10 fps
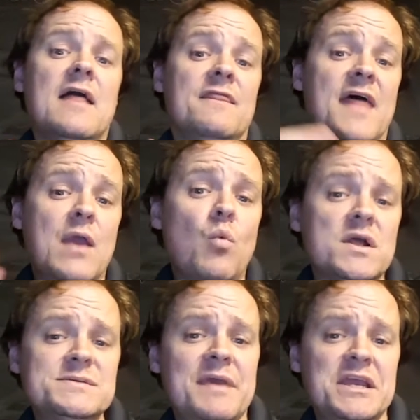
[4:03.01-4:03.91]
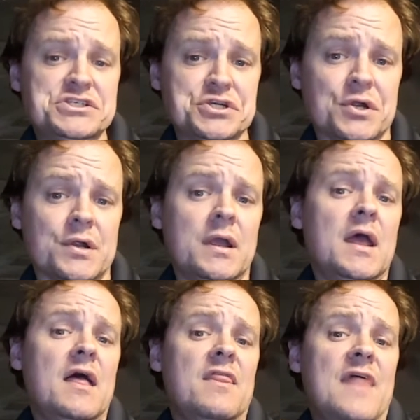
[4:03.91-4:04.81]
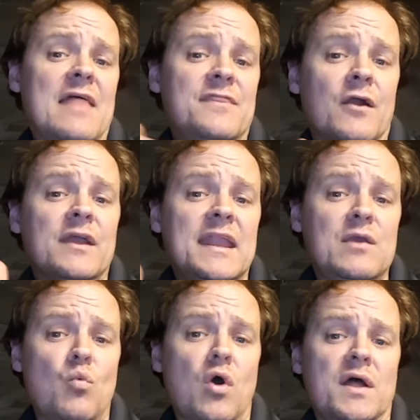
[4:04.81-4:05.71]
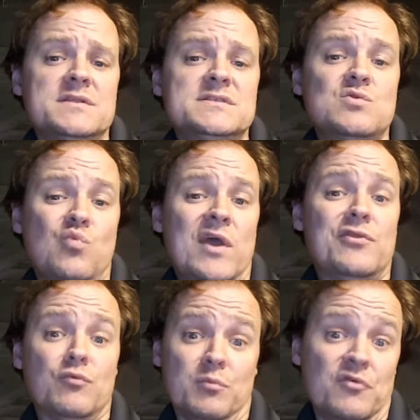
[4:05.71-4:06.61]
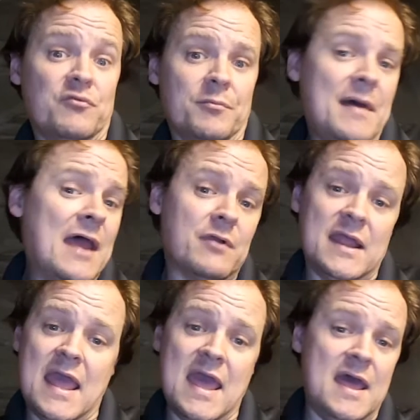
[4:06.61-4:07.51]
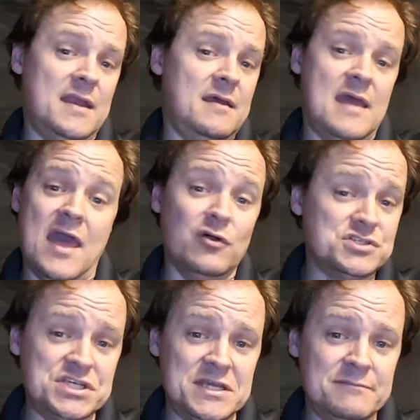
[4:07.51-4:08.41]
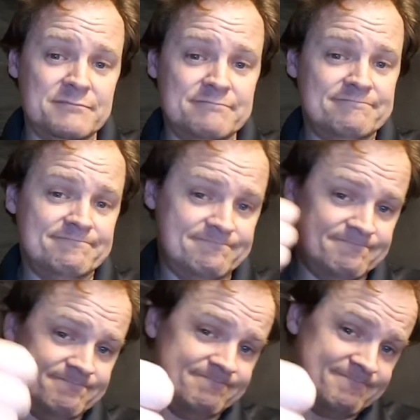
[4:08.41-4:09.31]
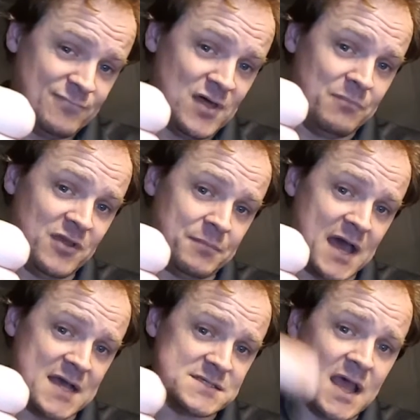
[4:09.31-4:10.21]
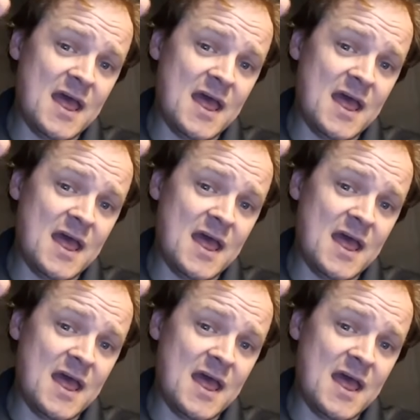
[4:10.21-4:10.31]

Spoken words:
They want to make sure that they're getting ones with a removable battery. And LG, thumbs up, guys.